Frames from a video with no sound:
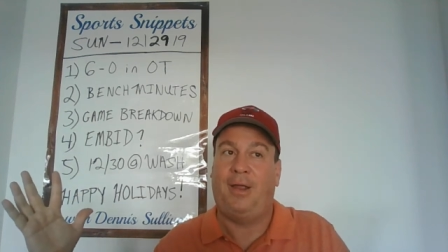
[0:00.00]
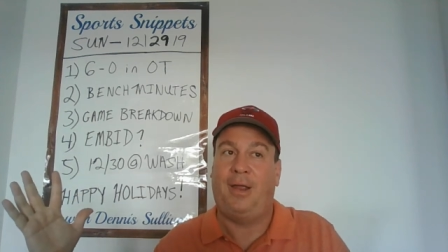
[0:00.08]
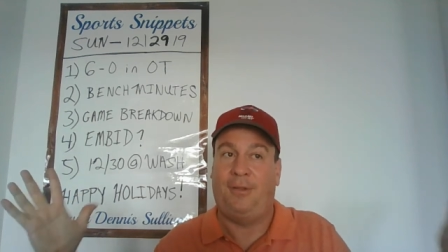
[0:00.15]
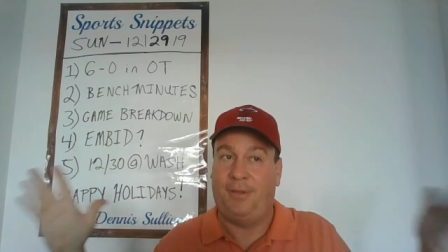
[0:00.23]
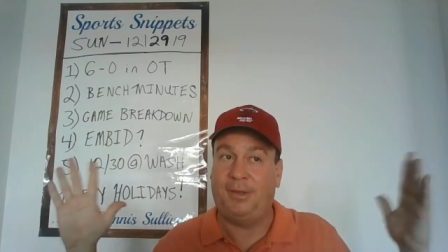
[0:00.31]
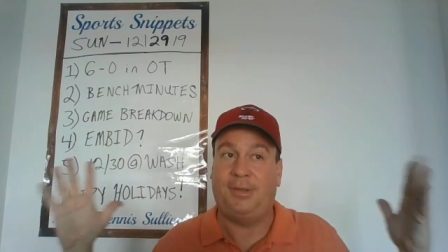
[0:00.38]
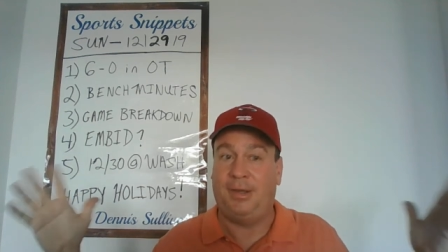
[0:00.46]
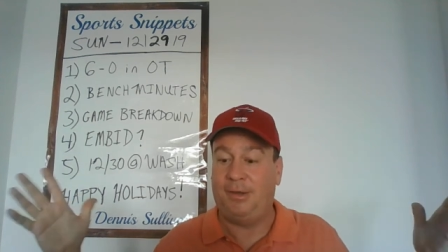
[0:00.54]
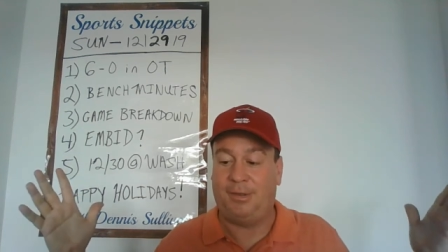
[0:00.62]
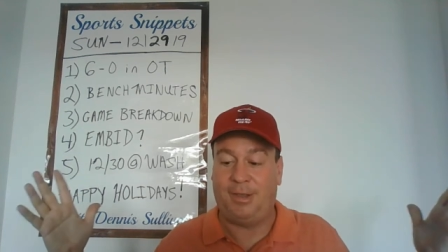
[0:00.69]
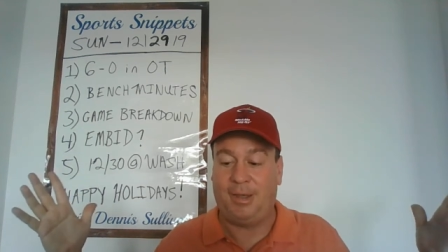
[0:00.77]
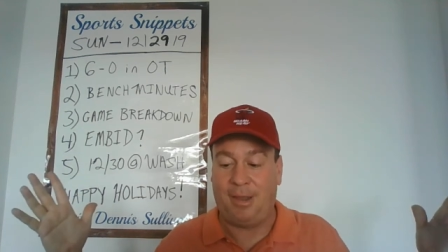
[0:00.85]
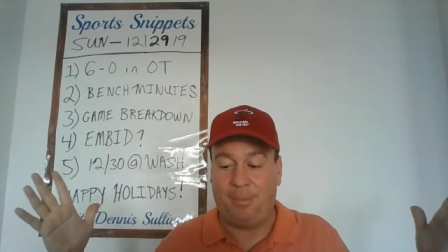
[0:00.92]
And this
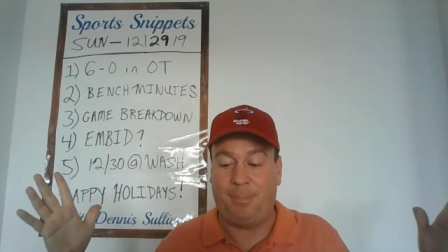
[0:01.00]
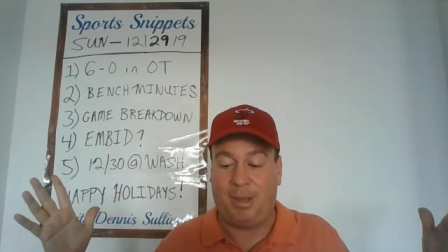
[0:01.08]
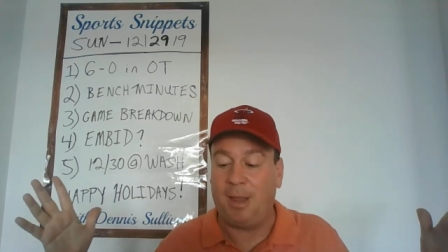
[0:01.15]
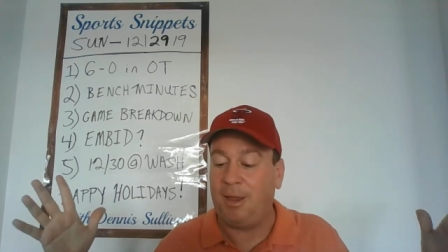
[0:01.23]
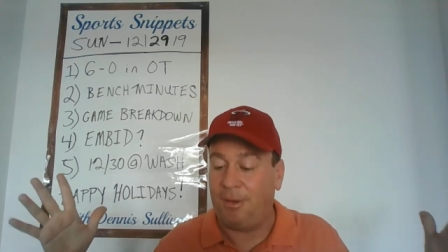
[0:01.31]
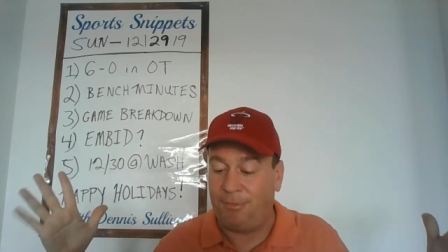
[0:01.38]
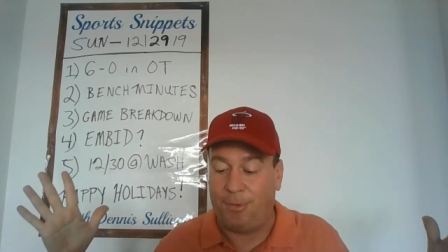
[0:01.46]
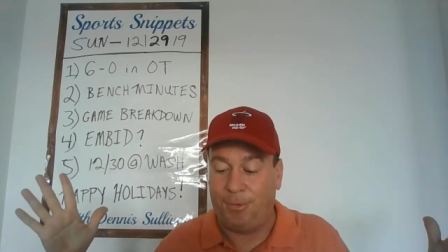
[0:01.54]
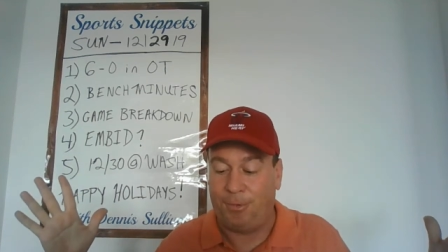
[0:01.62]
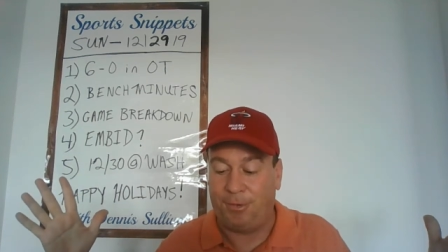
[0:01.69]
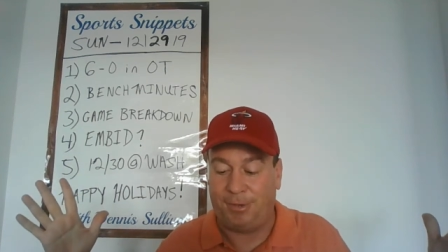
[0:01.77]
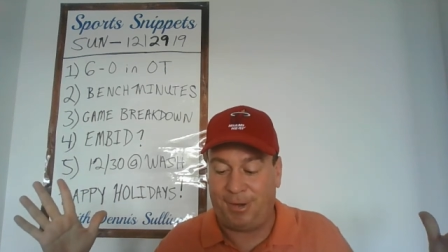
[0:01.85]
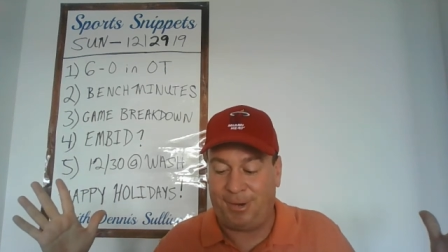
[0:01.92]
is the NBA,
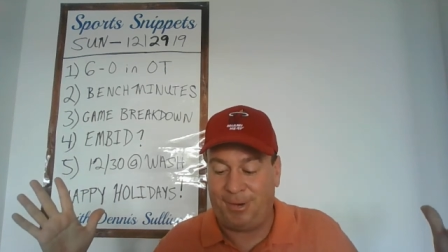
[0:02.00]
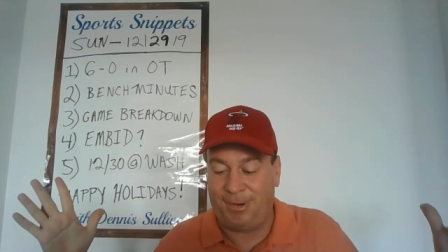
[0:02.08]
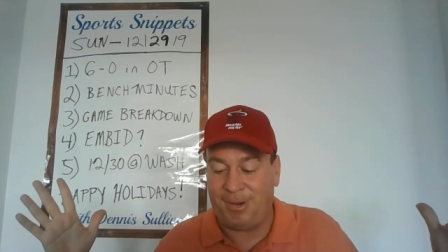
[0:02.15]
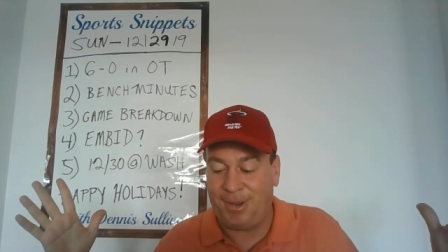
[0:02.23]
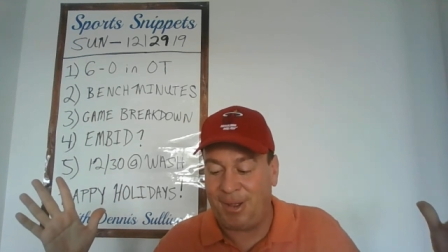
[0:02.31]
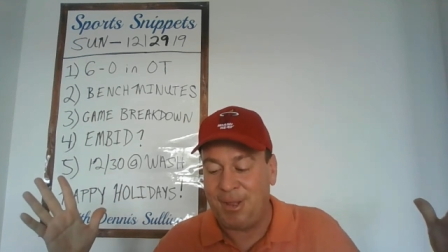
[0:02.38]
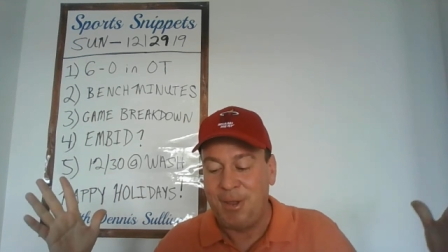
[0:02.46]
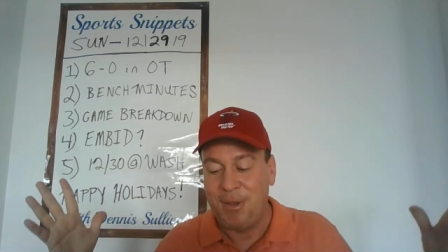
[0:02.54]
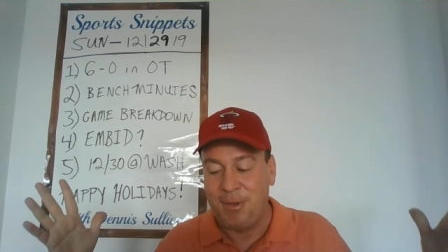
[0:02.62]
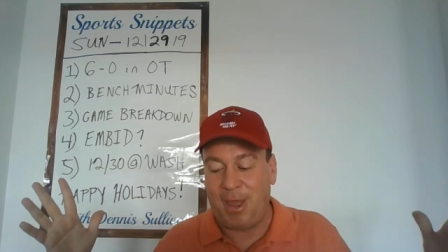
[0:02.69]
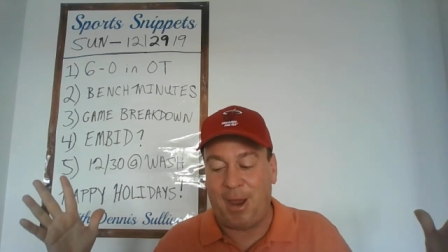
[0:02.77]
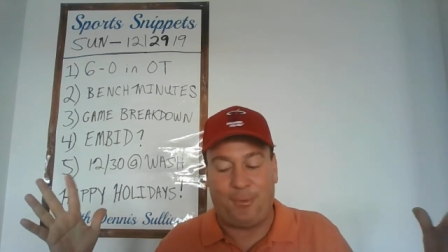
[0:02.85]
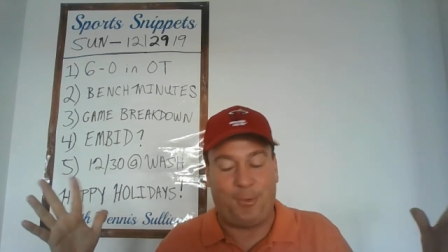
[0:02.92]
folks,
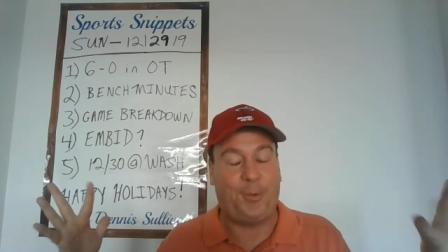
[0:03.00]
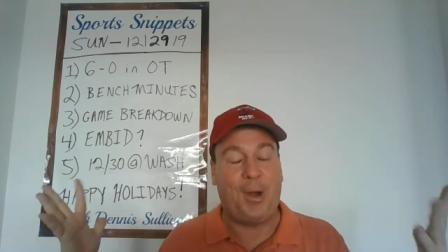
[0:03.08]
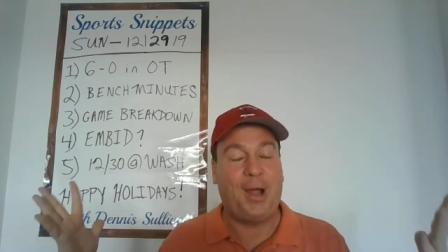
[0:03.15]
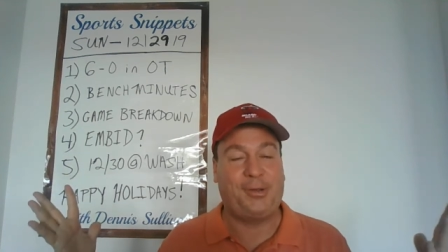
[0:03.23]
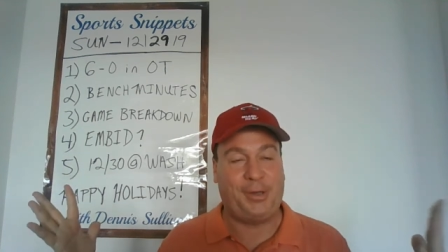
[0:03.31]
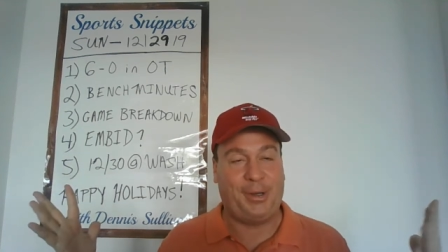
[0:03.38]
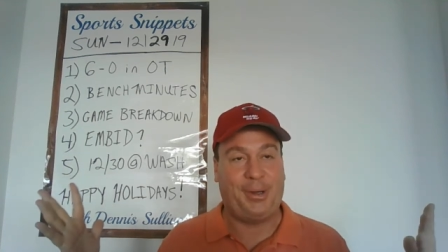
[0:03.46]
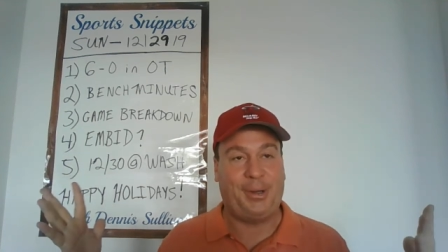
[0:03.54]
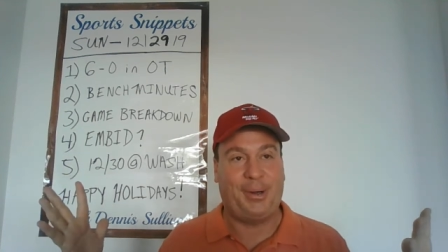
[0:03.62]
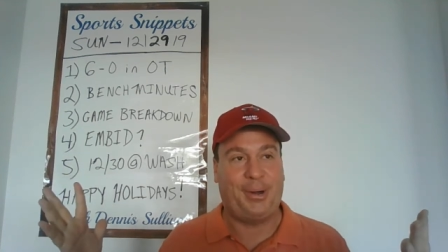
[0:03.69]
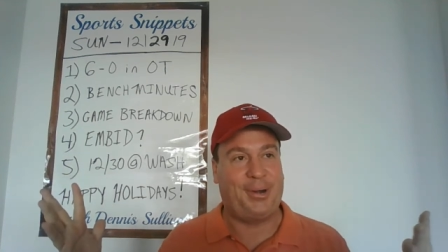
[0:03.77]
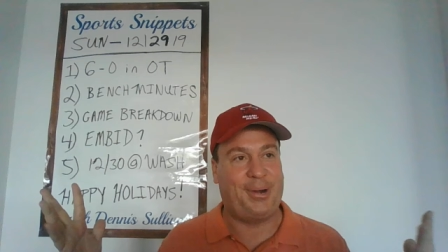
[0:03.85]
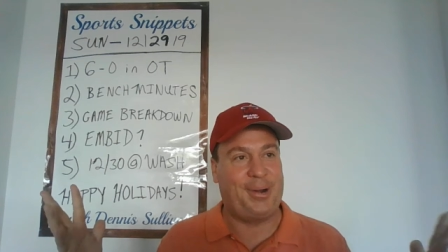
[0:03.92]
that we're watching
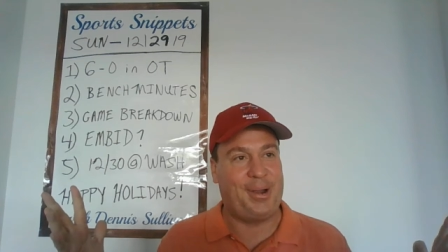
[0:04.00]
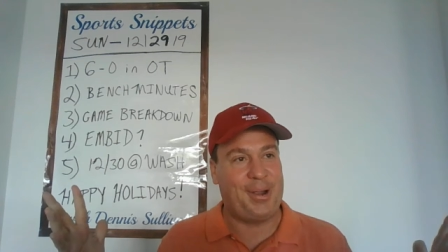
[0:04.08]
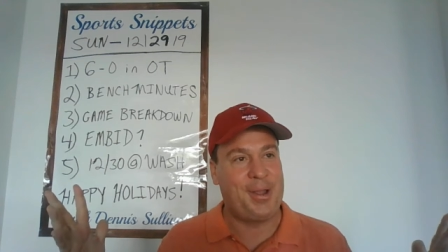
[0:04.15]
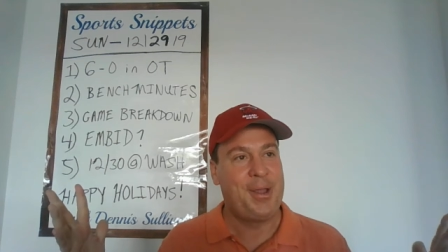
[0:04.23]
here.